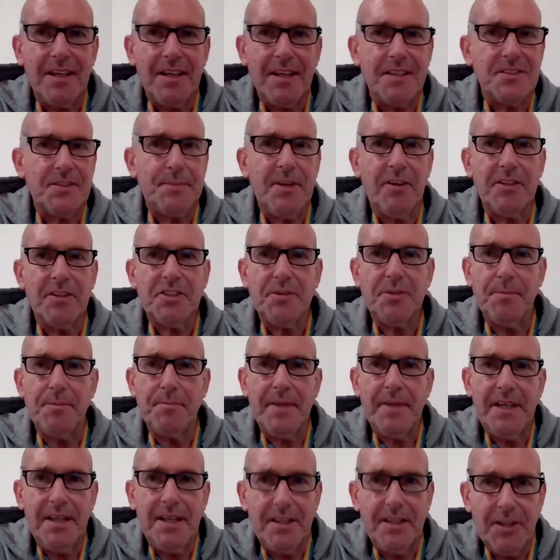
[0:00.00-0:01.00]
to be honest, with
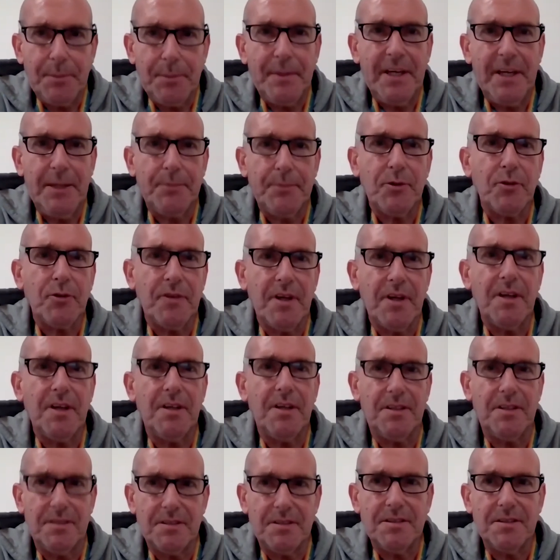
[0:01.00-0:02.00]
meeting the people that
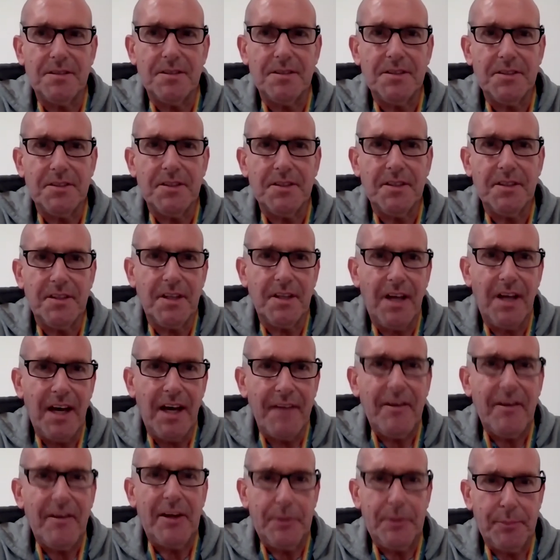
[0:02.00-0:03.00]
that I've
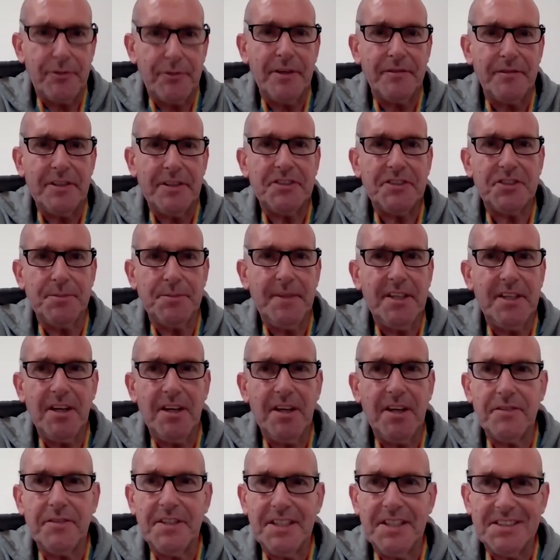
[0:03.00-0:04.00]
had a privilege to meet
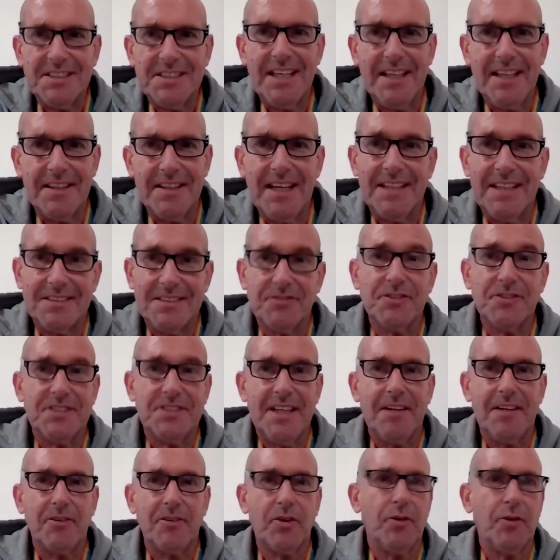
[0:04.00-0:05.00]
over the years. That does
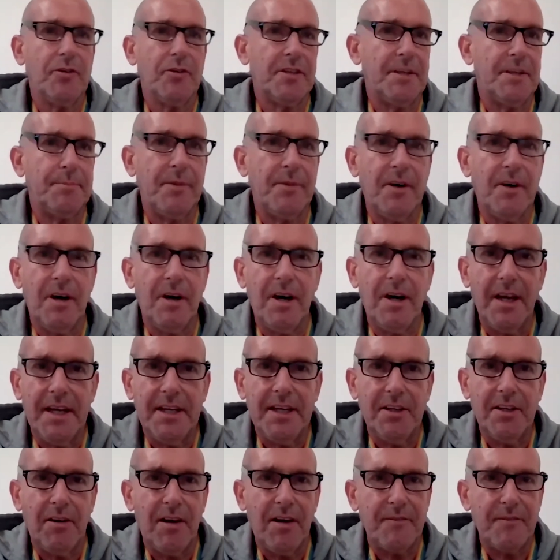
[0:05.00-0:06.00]
sound corny, but
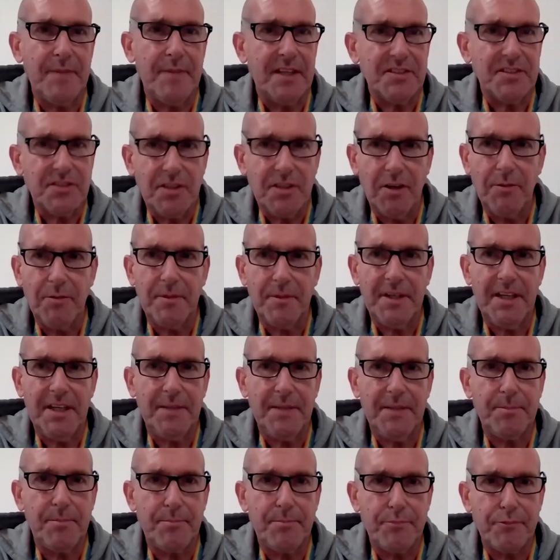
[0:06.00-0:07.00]
you know, I've met so many
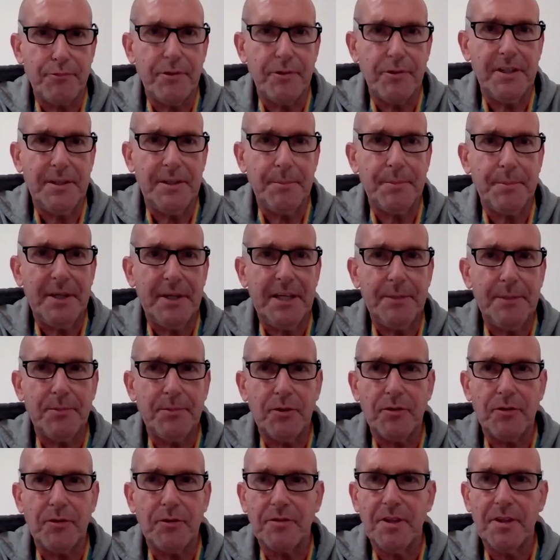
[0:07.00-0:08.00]
brilliant
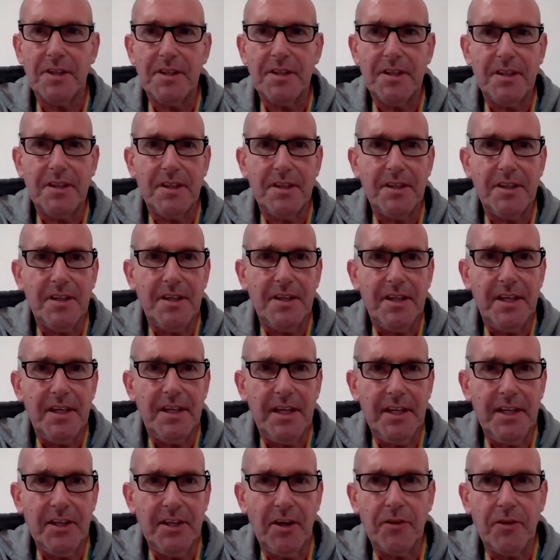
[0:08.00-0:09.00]
people,
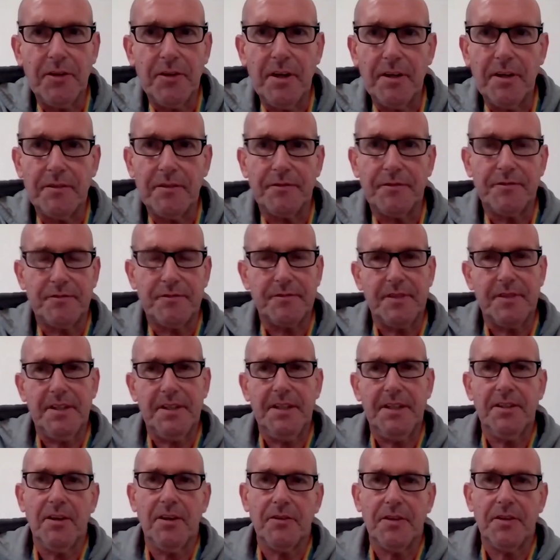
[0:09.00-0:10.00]
you know, that have
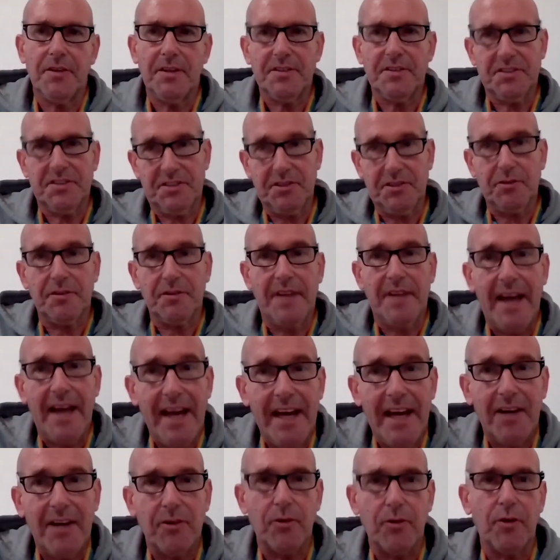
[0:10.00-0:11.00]
you know that are still
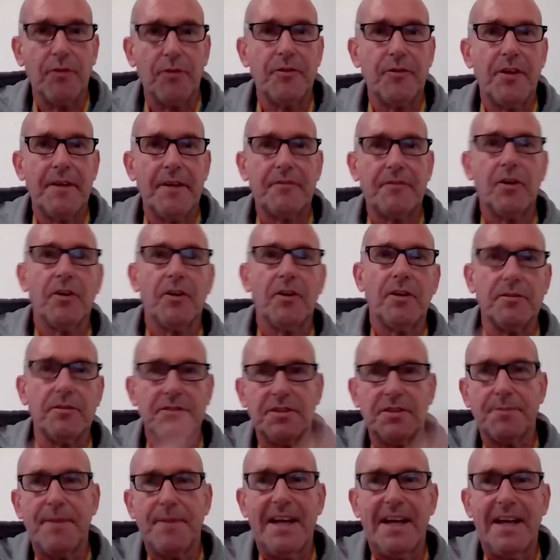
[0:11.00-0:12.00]
there or they've gone on
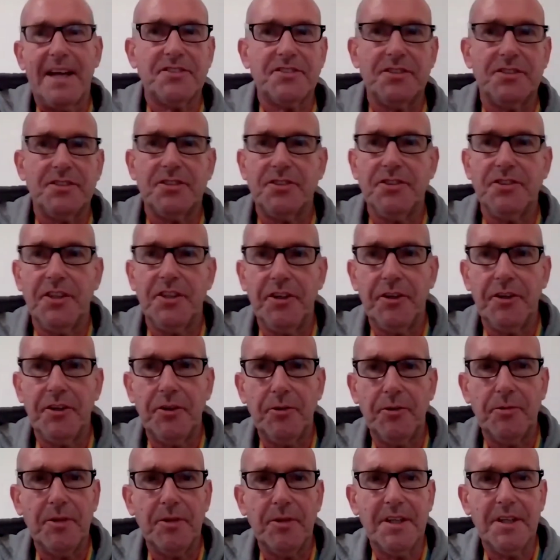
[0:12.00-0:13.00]
to pastures
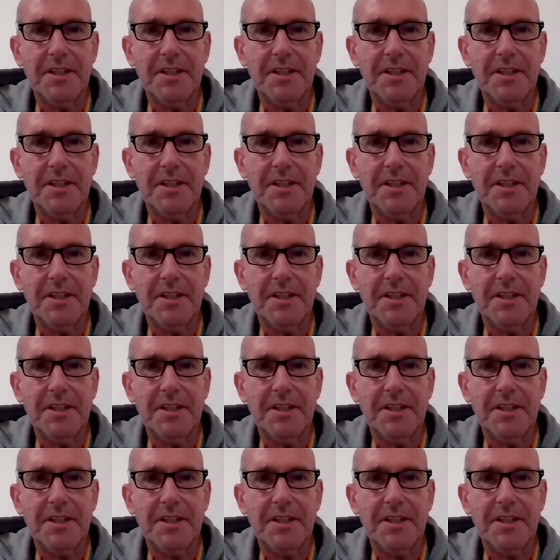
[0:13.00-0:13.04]
new